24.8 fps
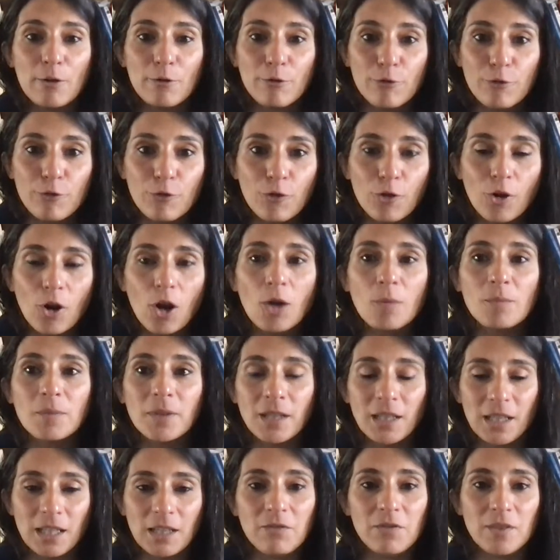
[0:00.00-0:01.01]
from
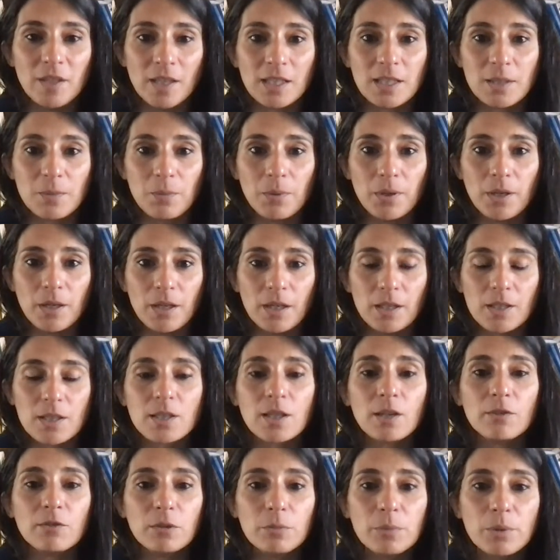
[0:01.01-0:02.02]
the lived
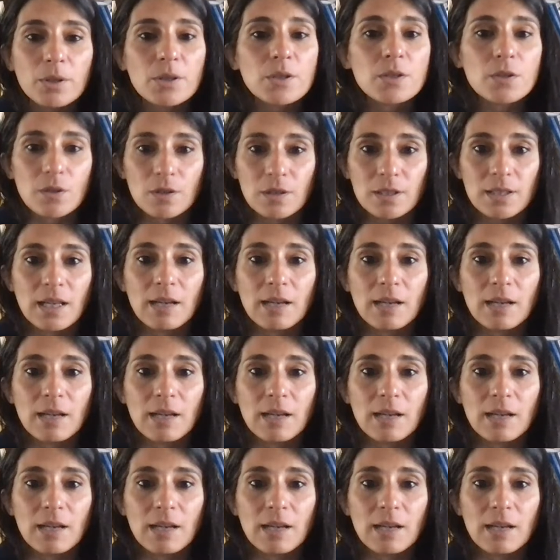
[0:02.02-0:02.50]
experience of a person